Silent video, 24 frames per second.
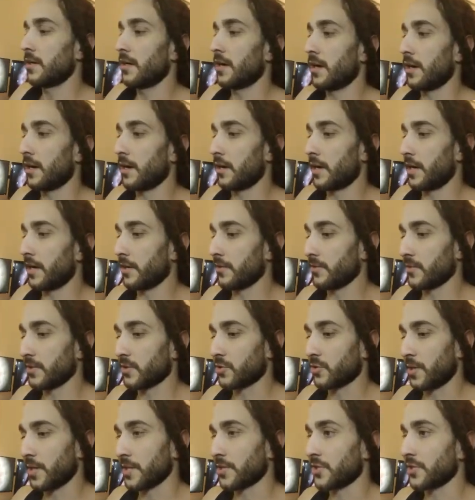All right, here are the
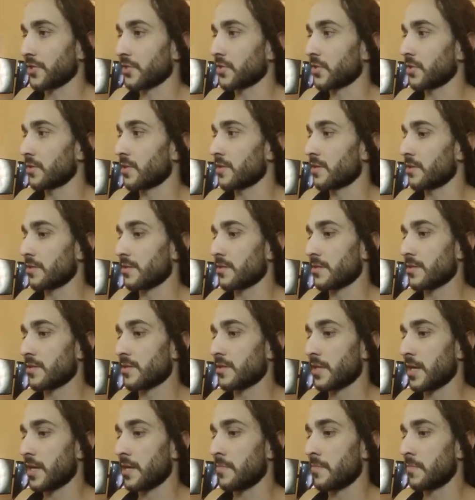trenches. So this is the
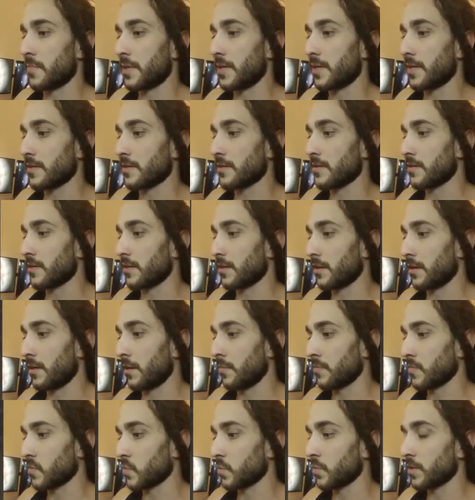same piece that
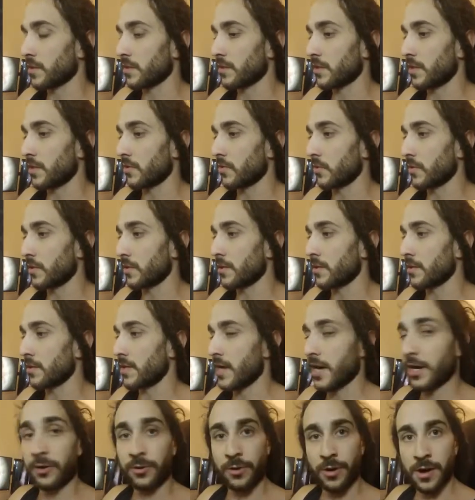comes with either the
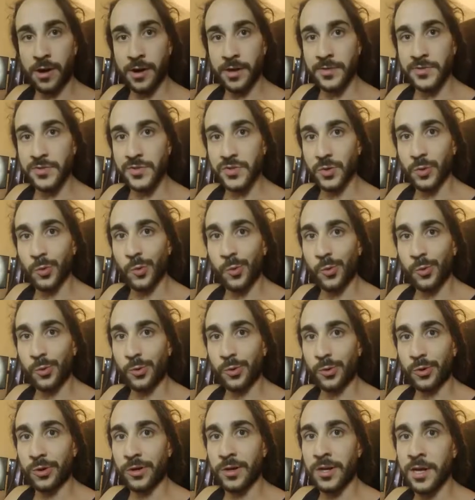Necrons
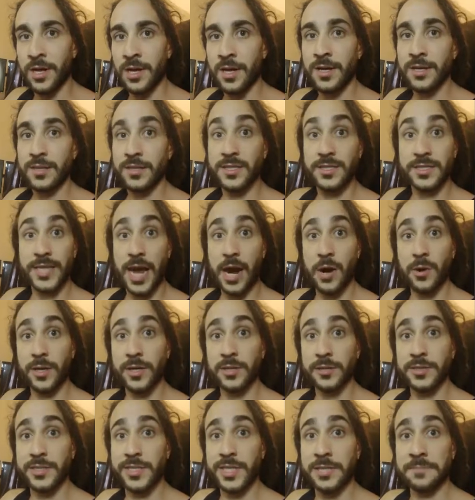or the Tau
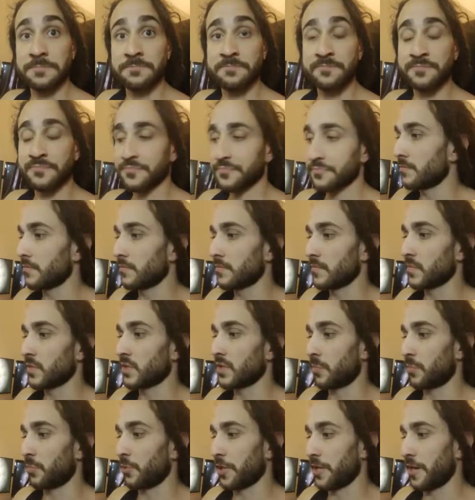Kill team.
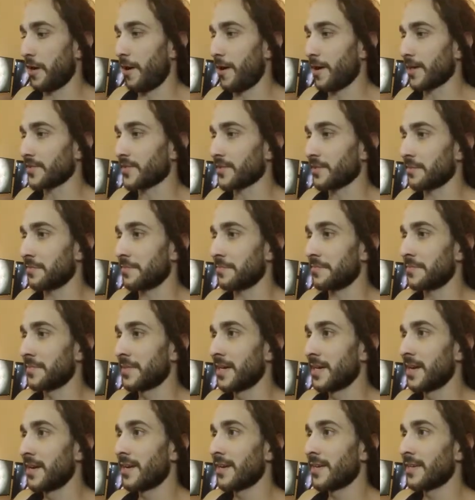Some pretty awesome
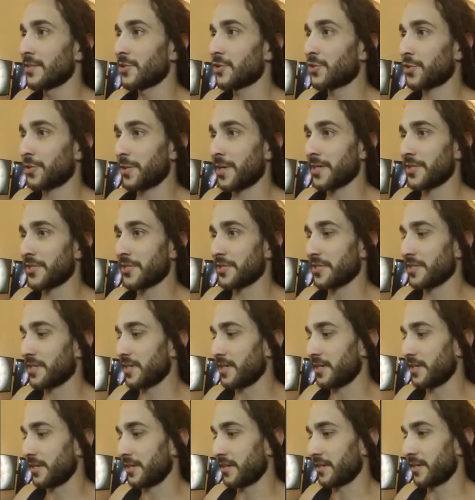trenches
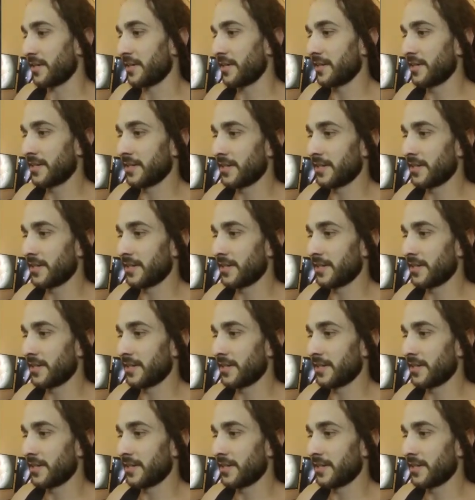here.